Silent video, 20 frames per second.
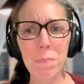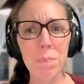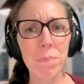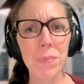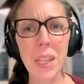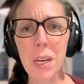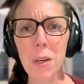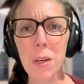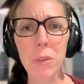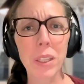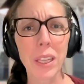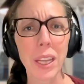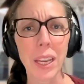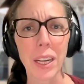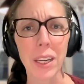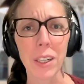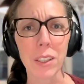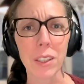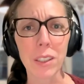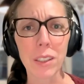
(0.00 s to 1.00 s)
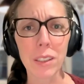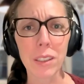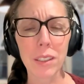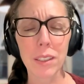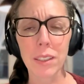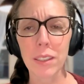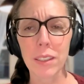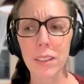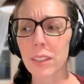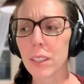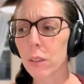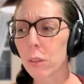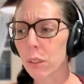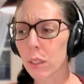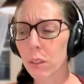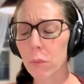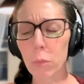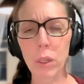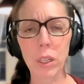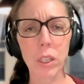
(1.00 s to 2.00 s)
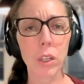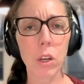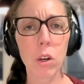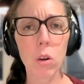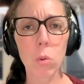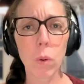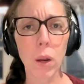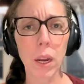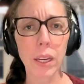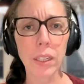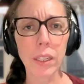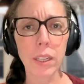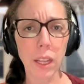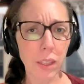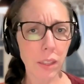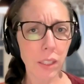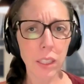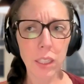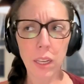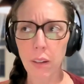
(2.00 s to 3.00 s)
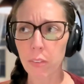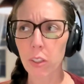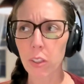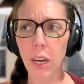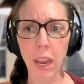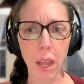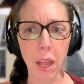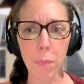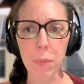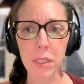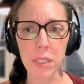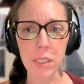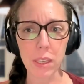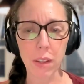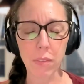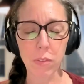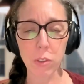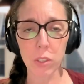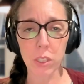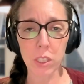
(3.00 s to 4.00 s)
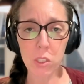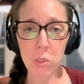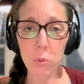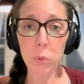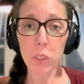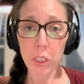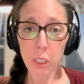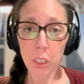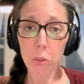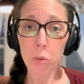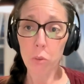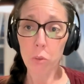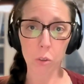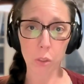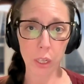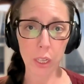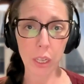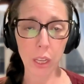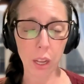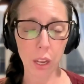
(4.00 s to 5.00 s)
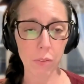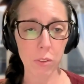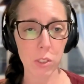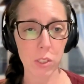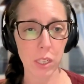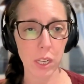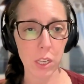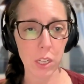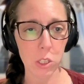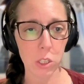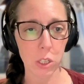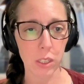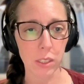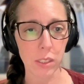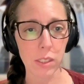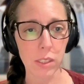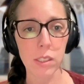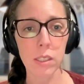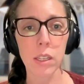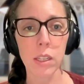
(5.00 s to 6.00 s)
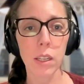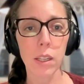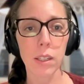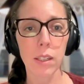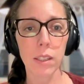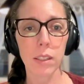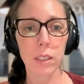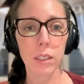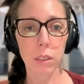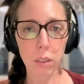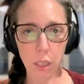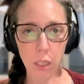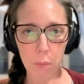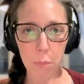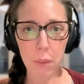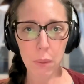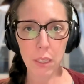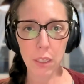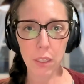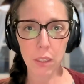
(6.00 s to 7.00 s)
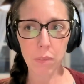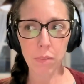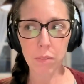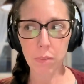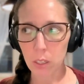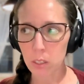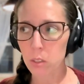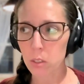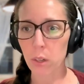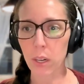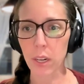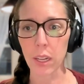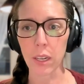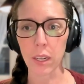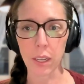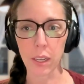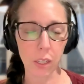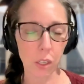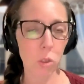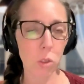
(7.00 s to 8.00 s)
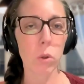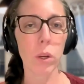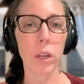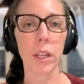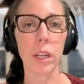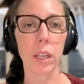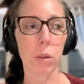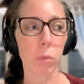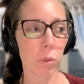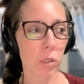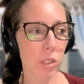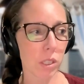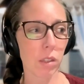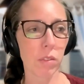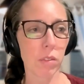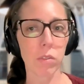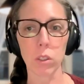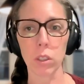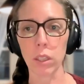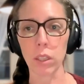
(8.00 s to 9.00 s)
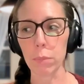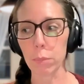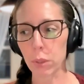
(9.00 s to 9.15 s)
they don't care. They're going to want to know why nothing ever happens after these really great conversations. They're going to be frustrated and annoyed and resentful and